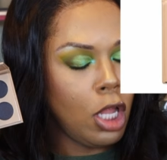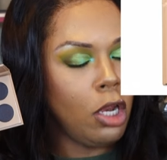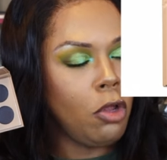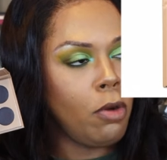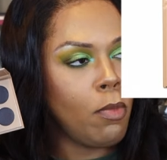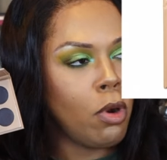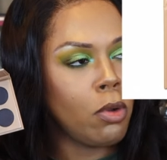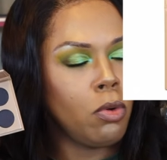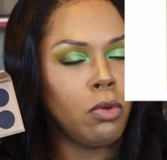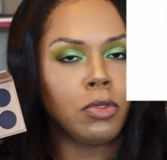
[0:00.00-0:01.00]
A little
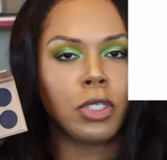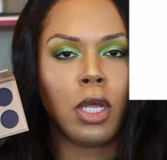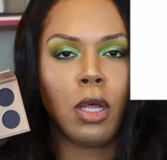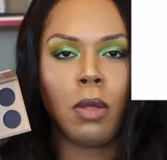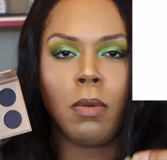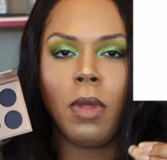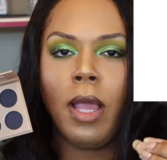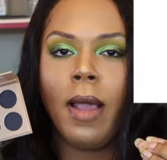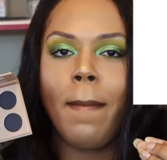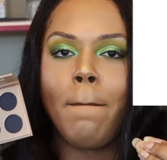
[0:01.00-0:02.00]
more cool tone,
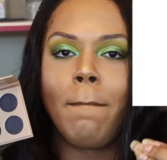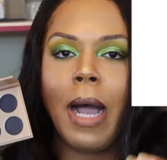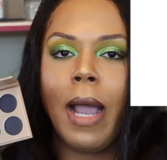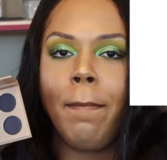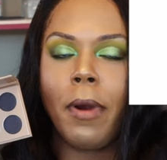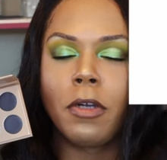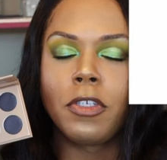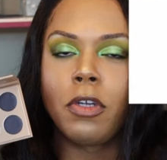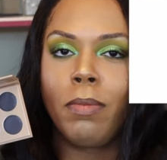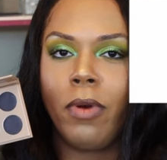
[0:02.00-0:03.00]
my
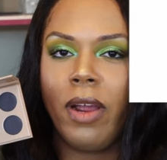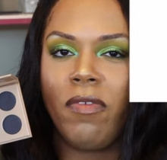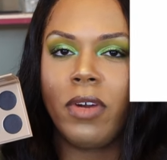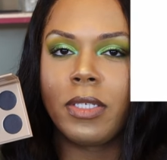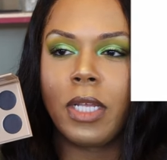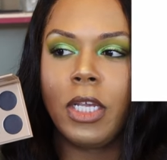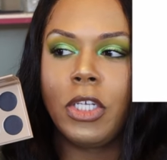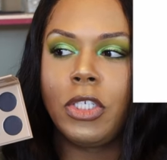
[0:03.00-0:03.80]
personal preference,